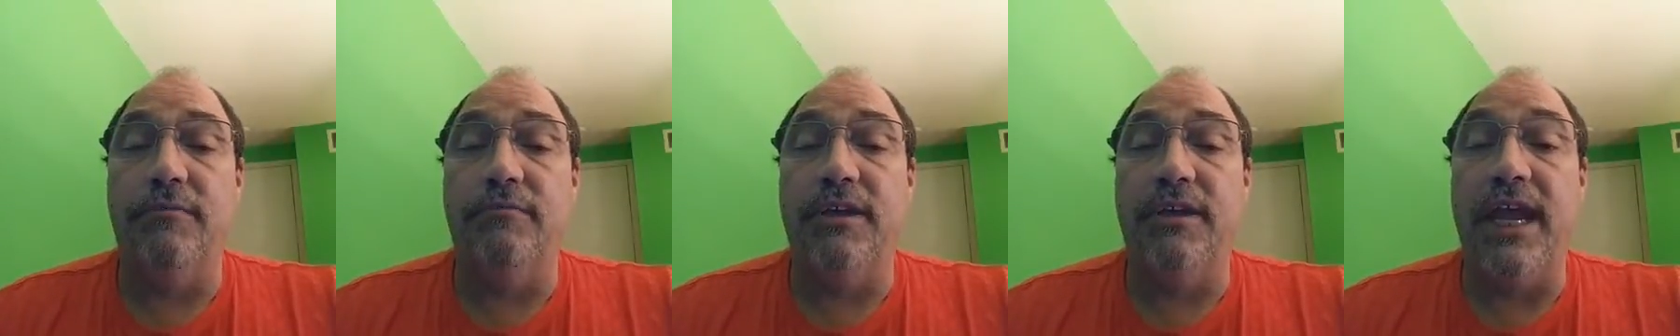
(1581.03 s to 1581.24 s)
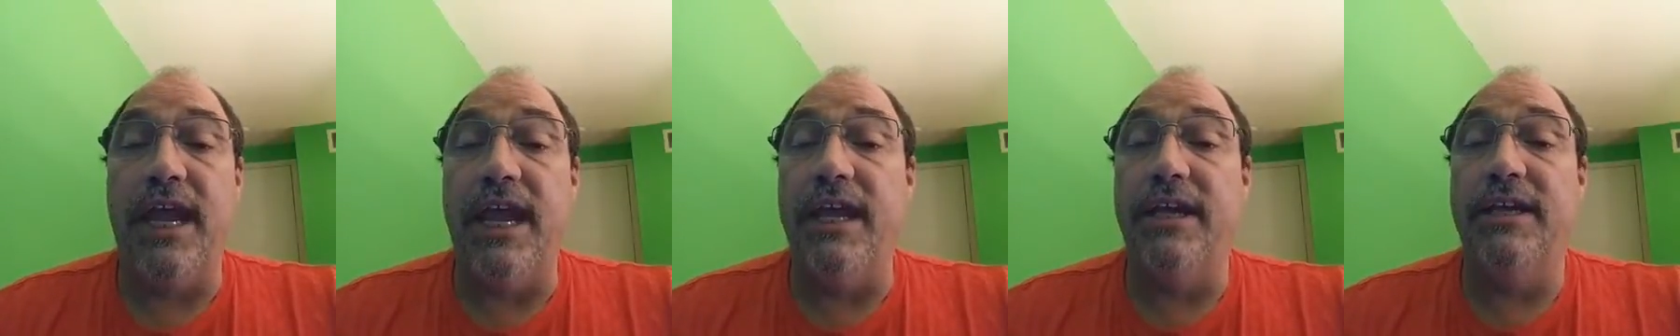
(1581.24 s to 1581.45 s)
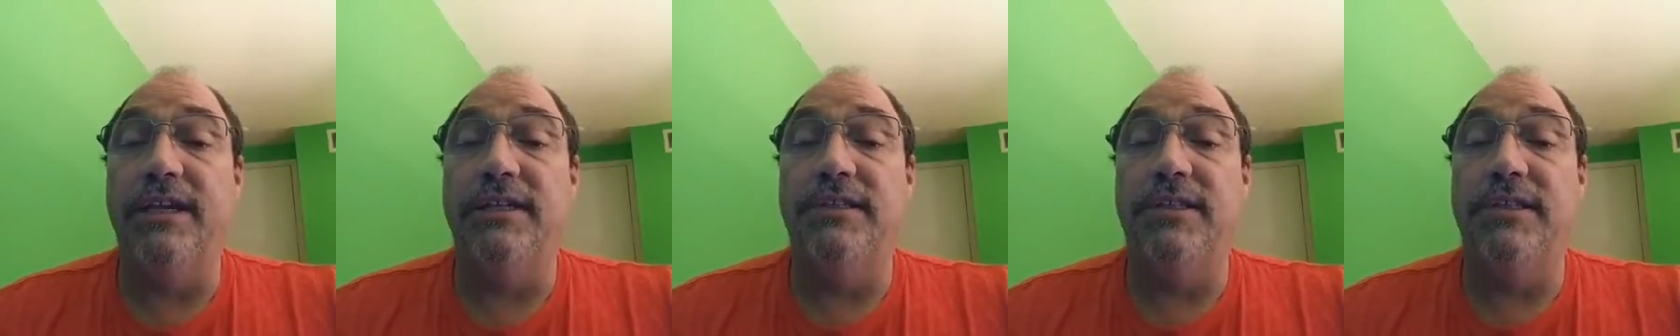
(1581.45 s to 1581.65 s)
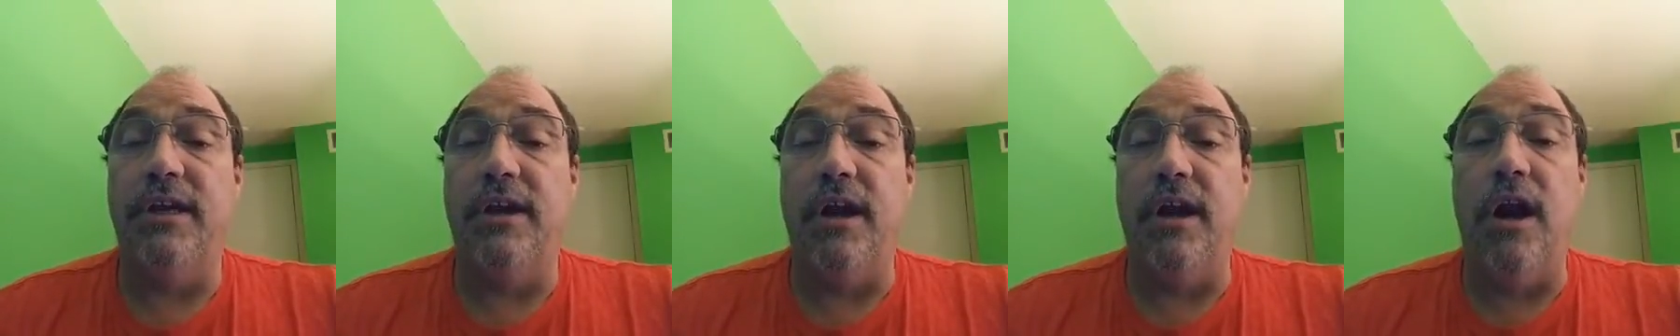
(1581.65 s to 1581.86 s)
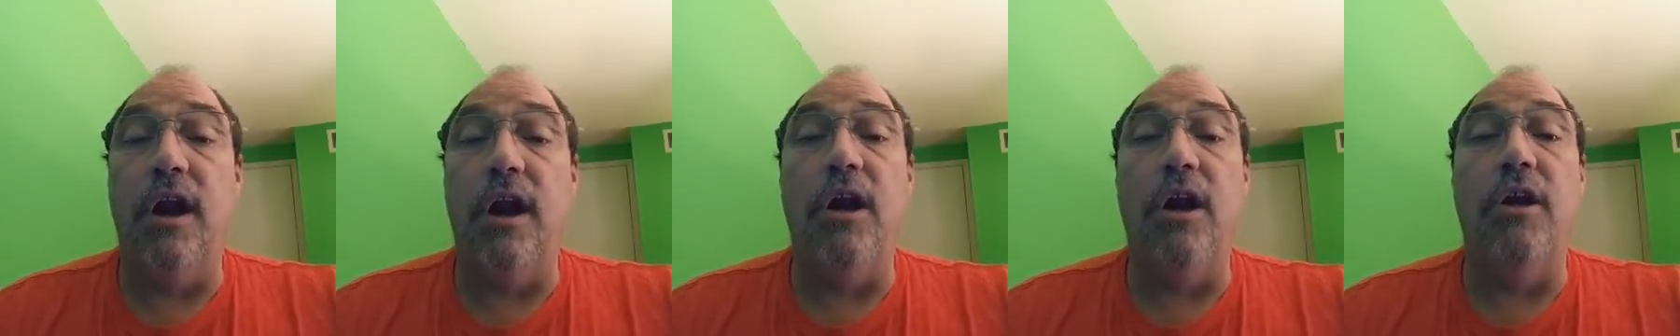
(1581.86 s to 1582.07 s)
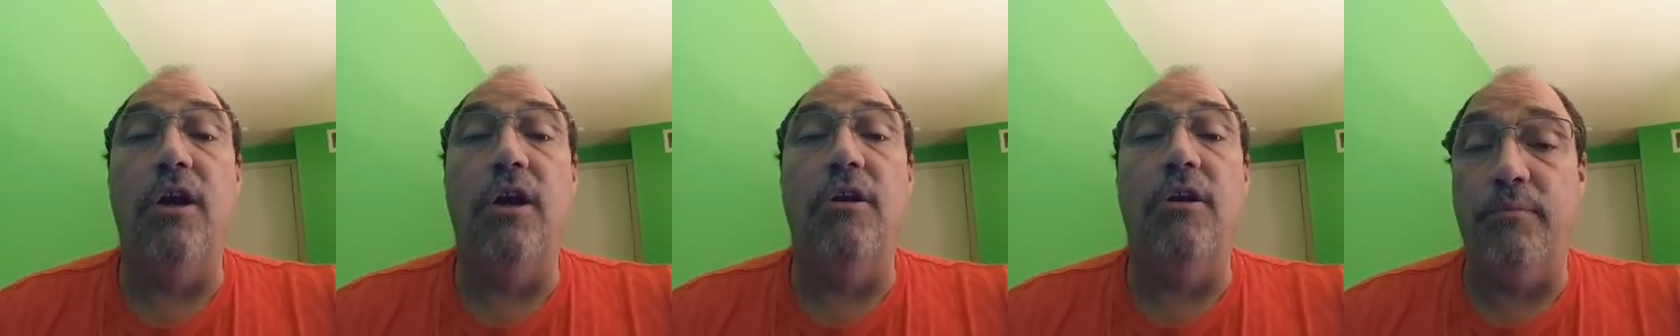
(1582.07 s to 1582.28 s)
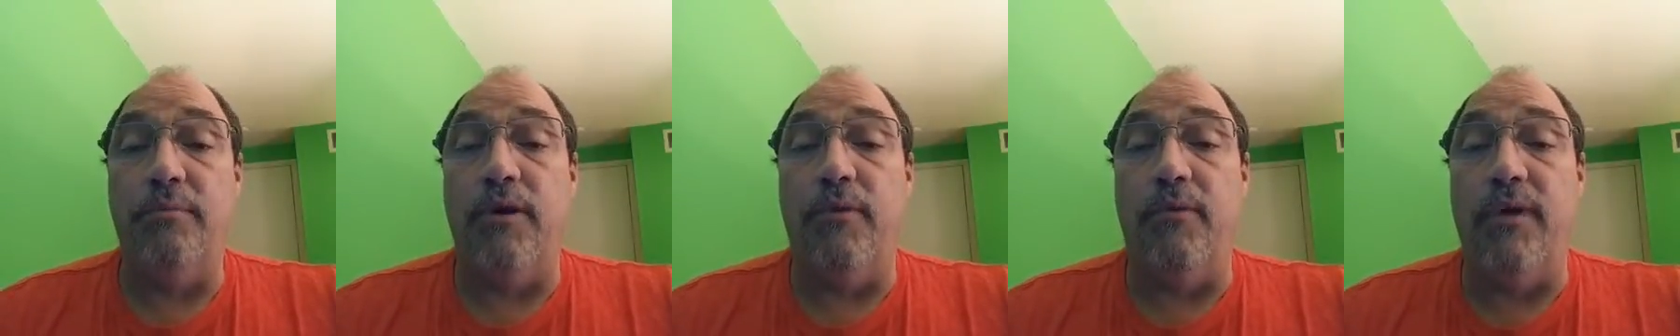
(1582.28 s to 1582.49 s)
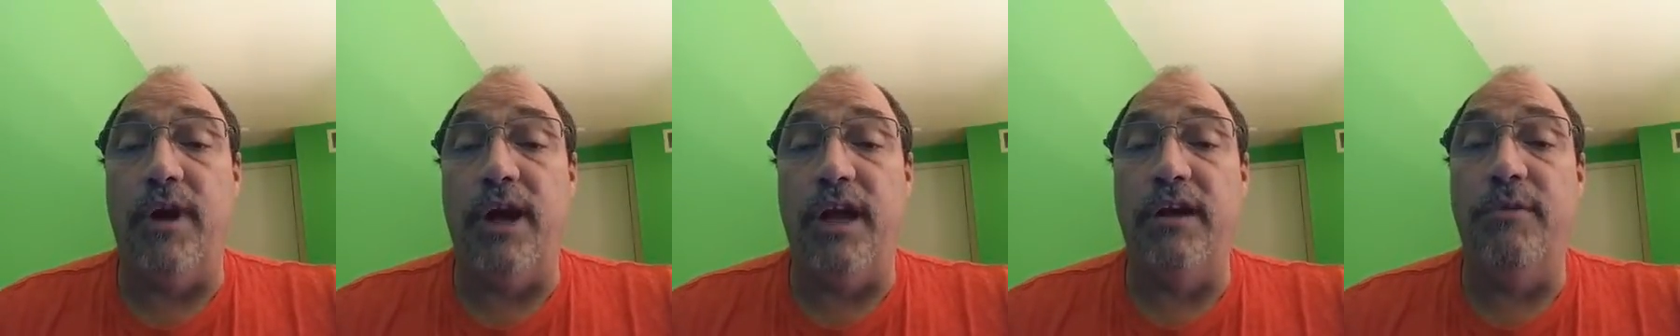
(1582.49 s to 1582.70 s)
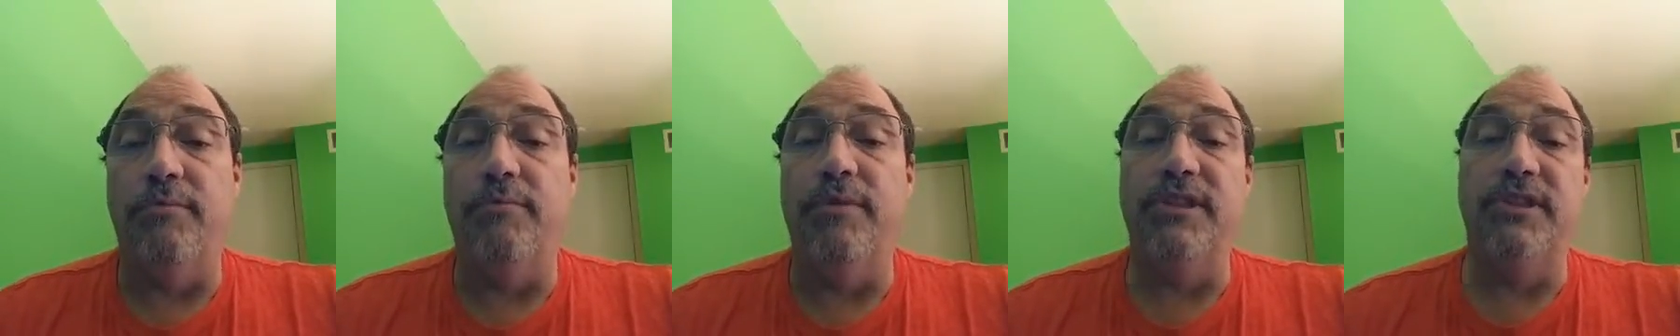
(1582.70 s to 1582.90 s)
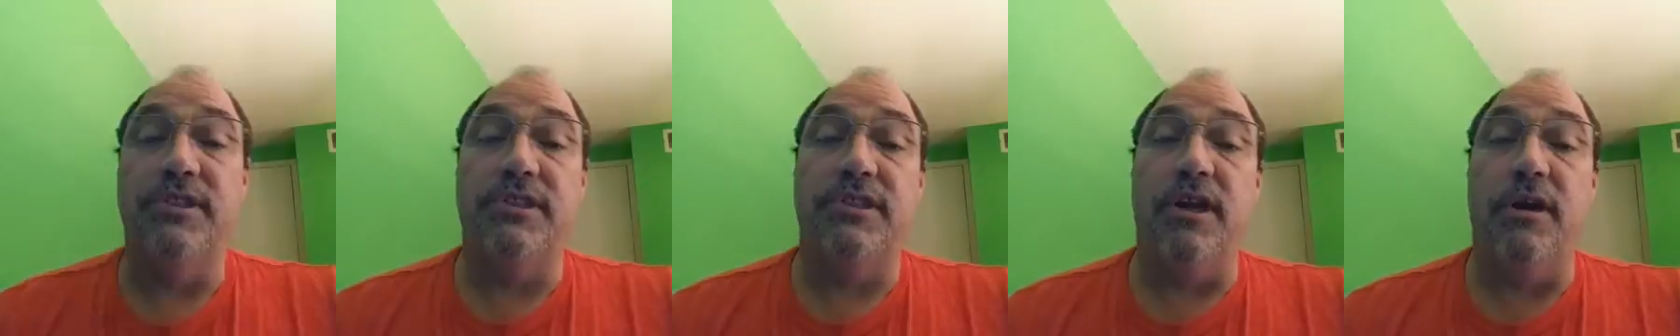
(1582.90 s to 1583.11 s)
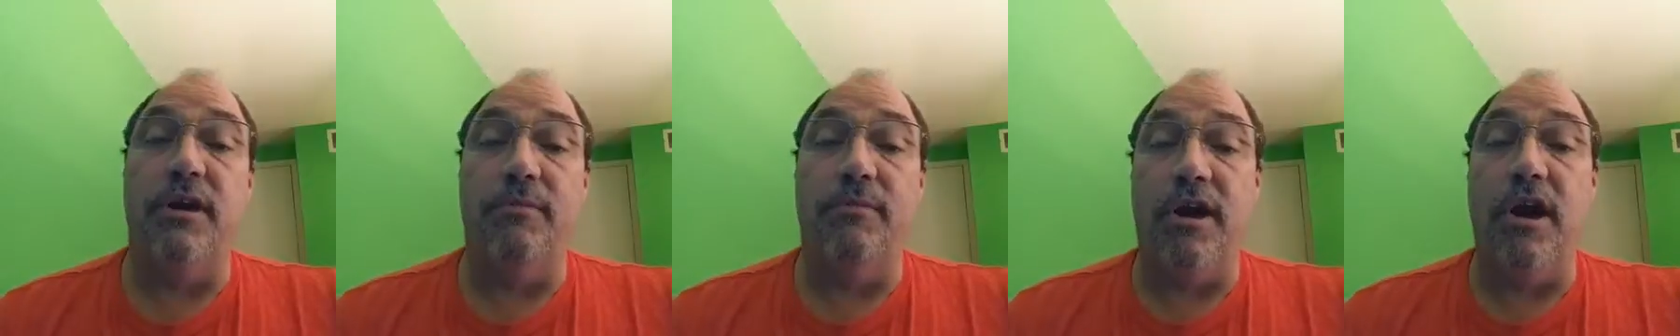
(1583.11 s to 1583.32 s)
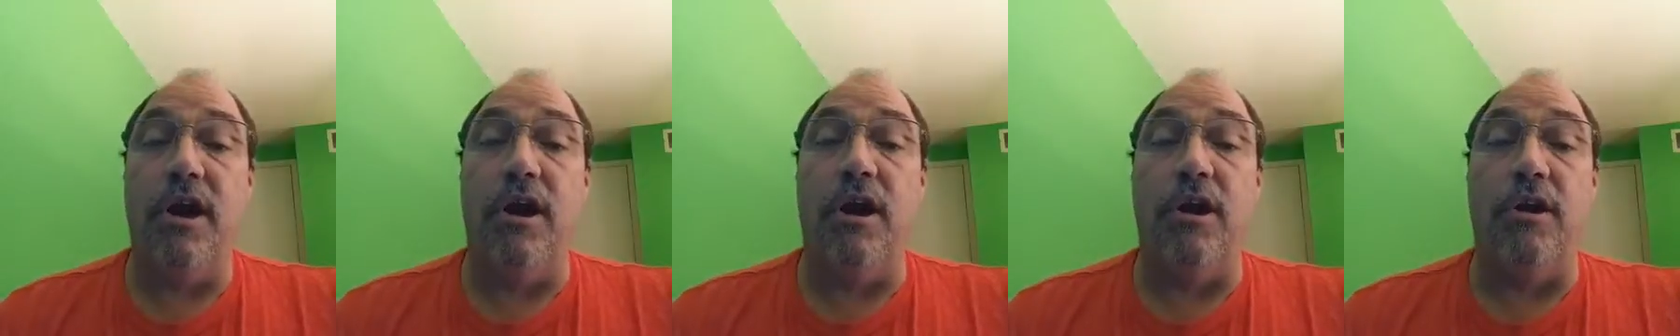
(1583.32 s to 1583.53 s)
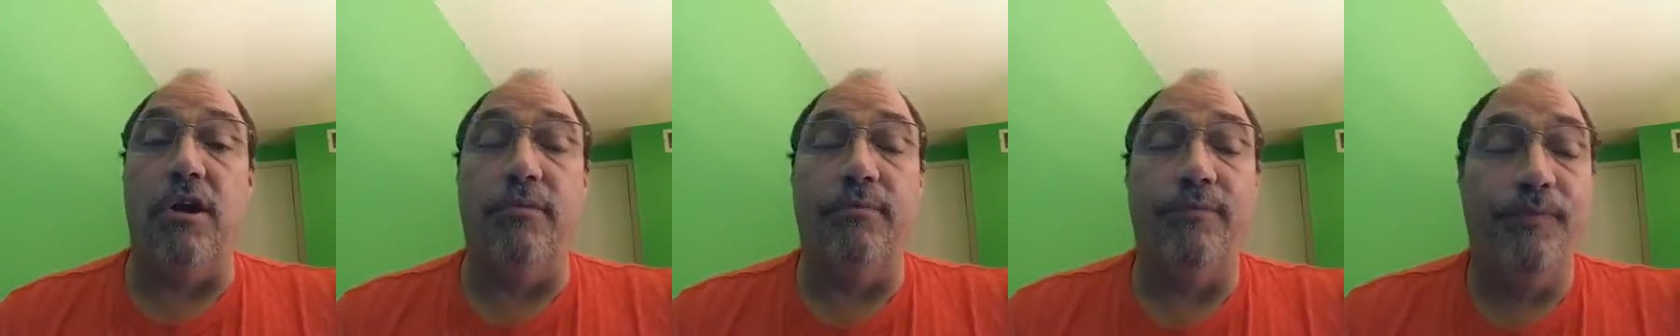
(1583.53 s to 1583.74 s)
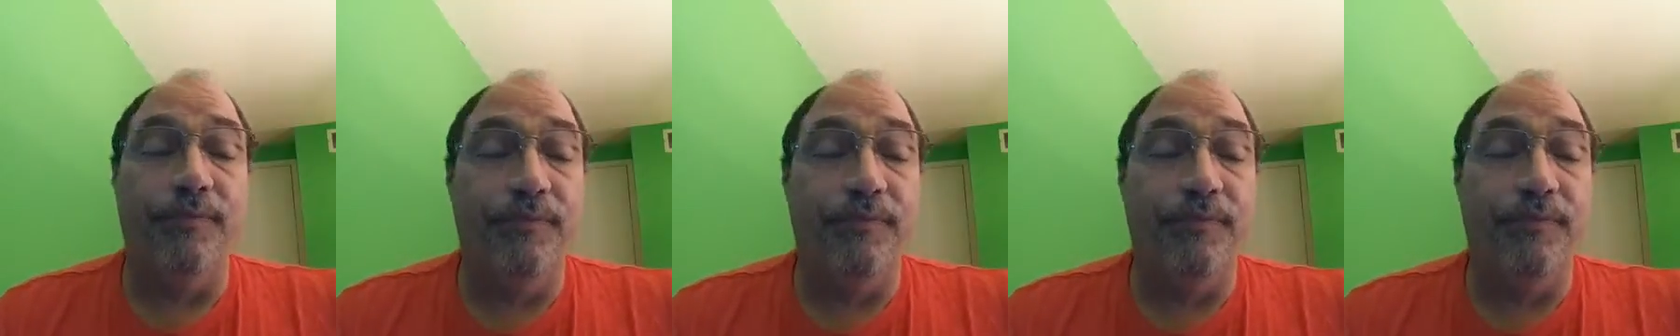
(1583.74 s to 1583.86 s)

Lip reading: candies that aren't marijuana, but some are.